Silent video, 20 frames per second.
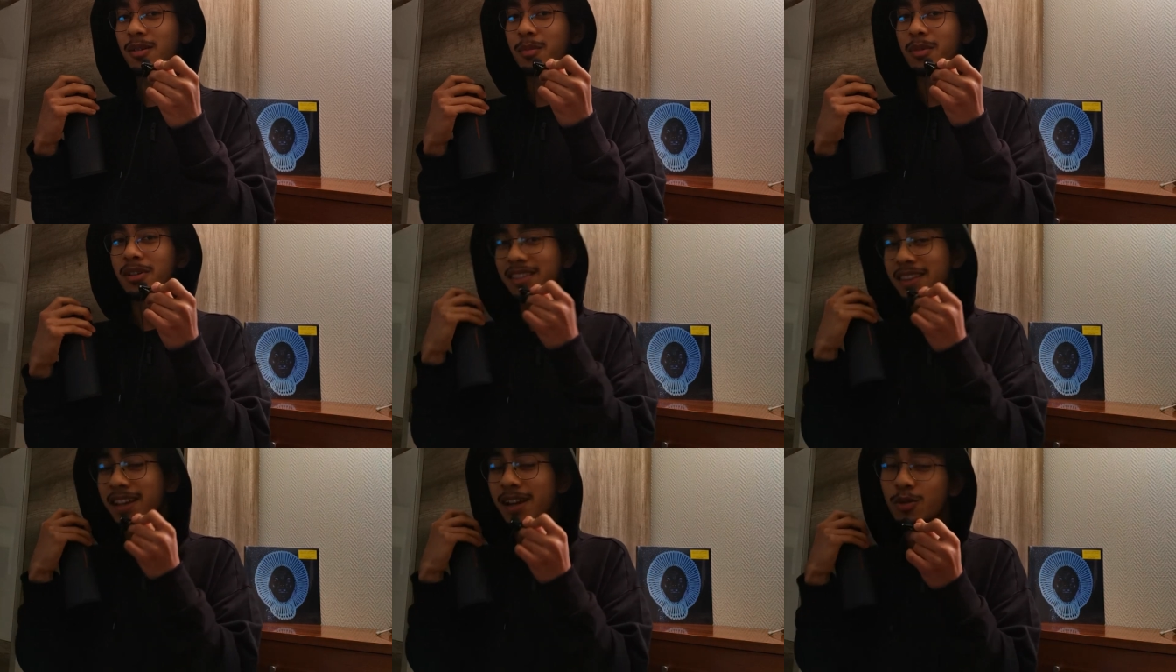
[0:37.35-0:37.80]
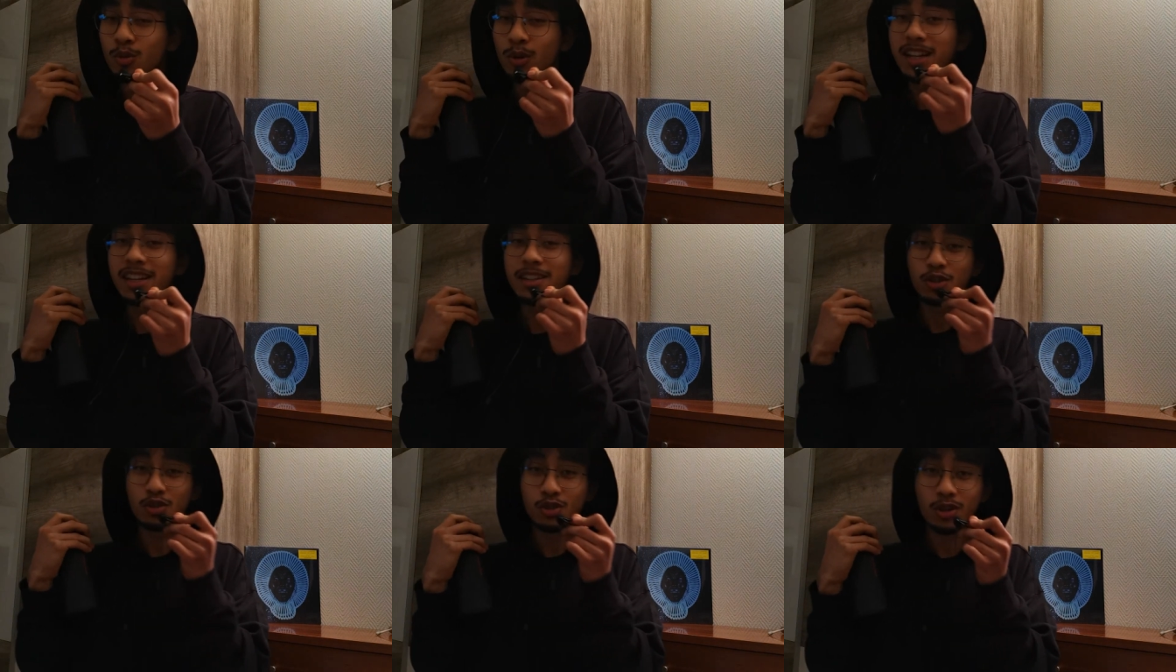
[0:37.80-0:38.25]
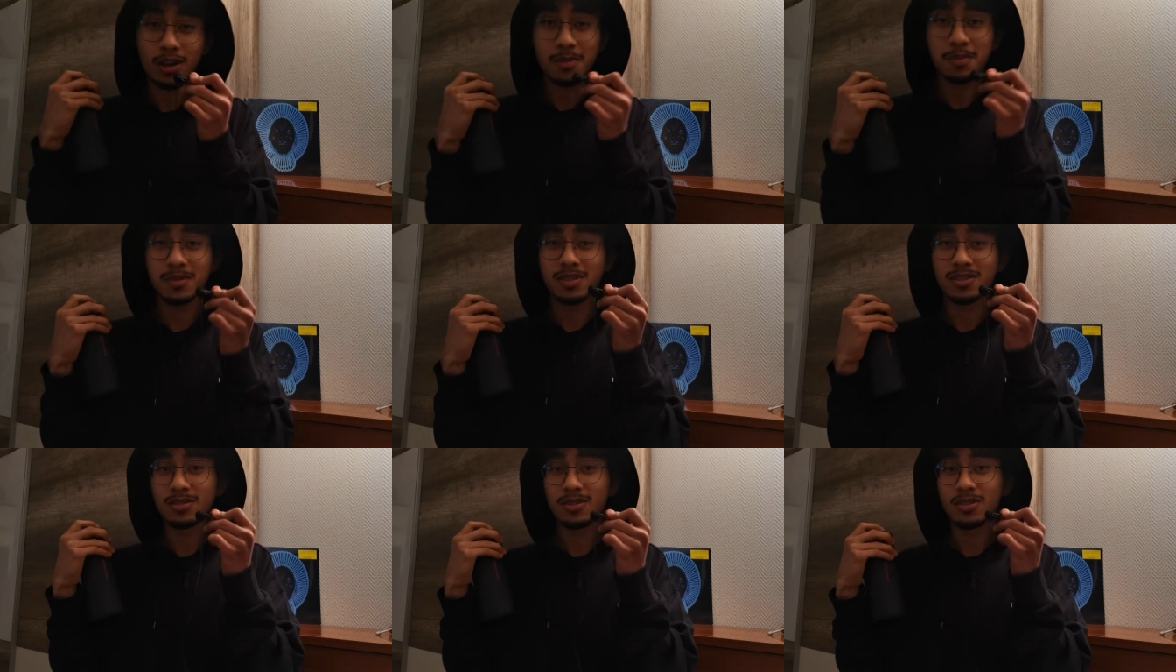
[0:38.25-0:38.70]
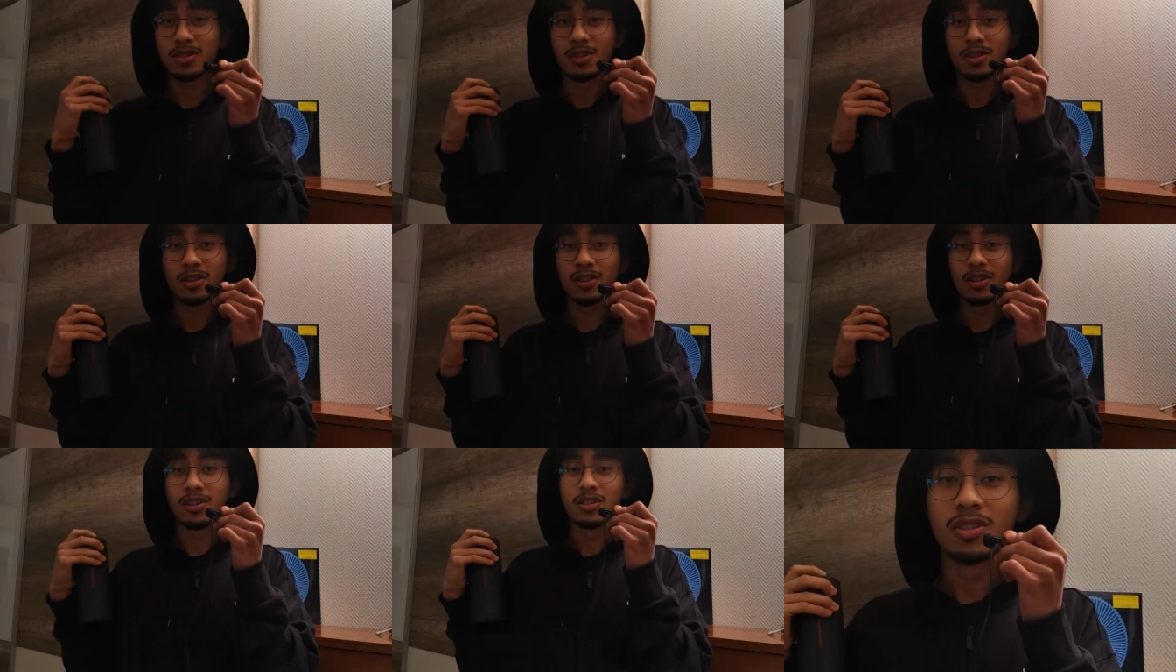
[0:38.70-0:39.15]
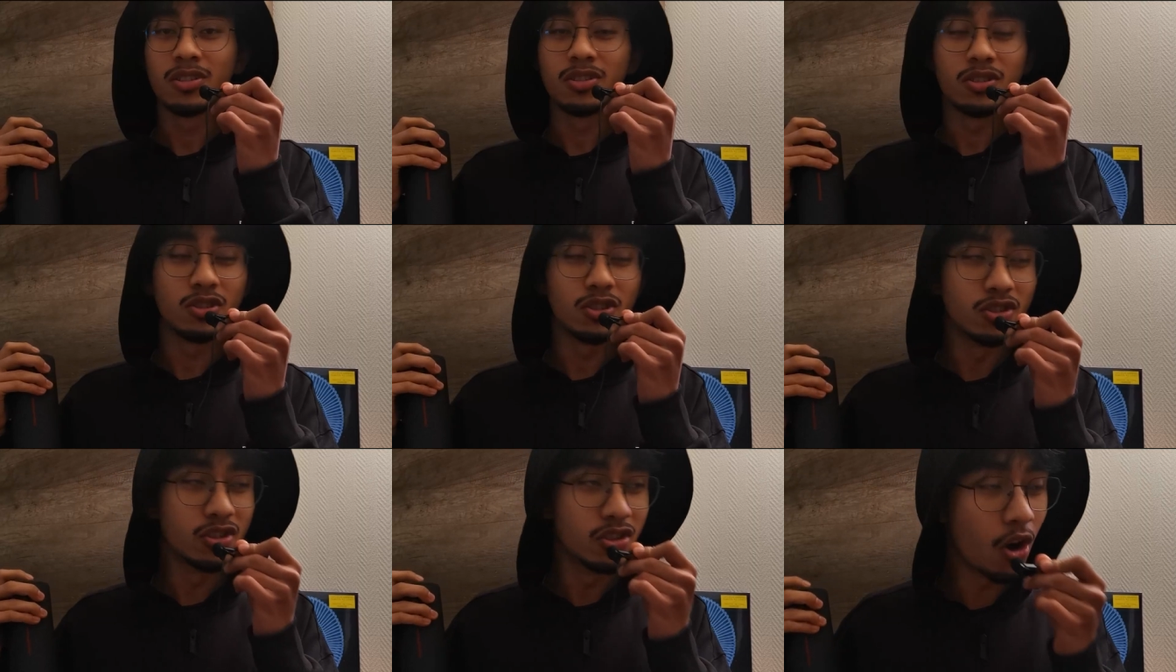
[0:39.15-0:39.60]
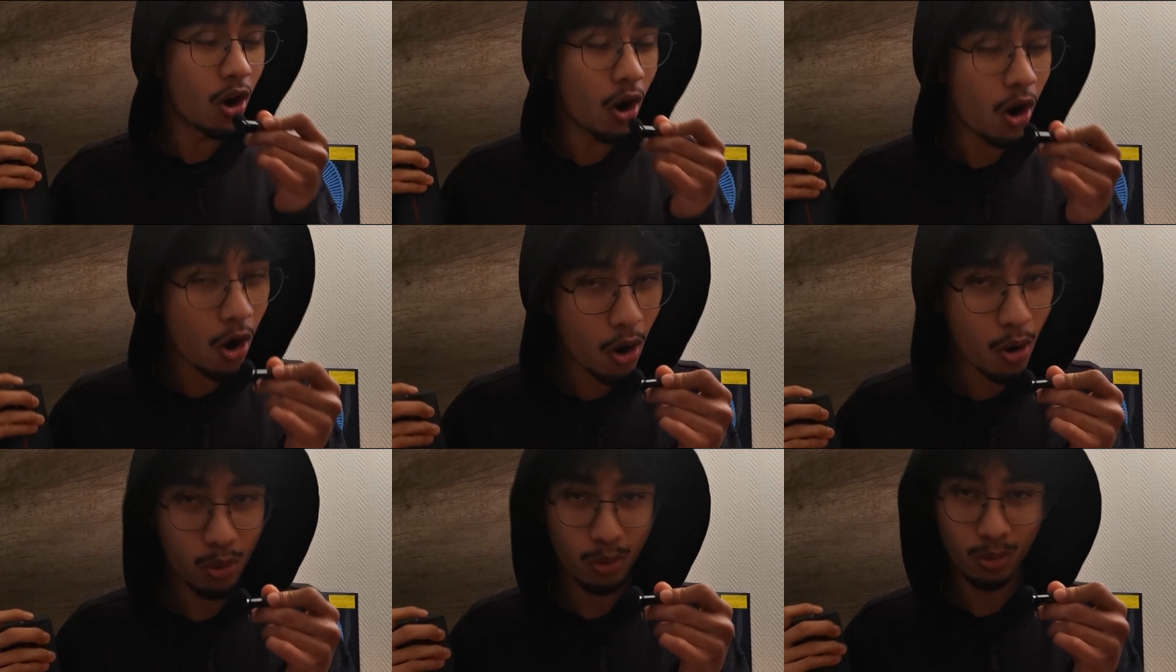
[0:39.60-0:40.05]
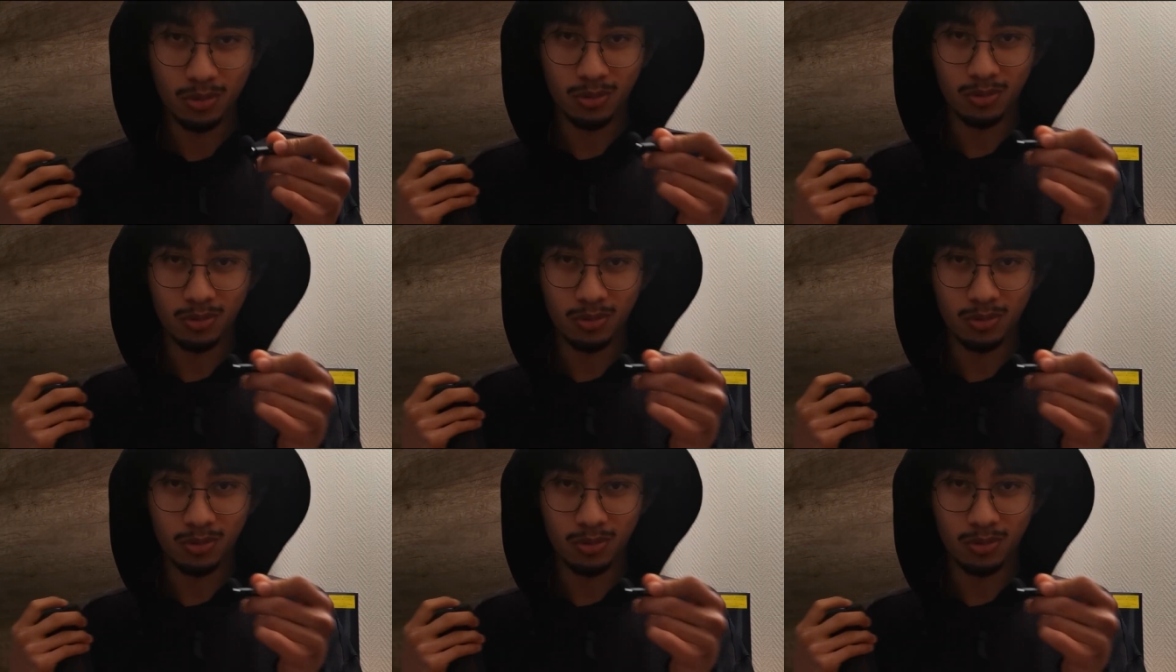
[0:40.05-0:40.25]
But then when it drops, yo,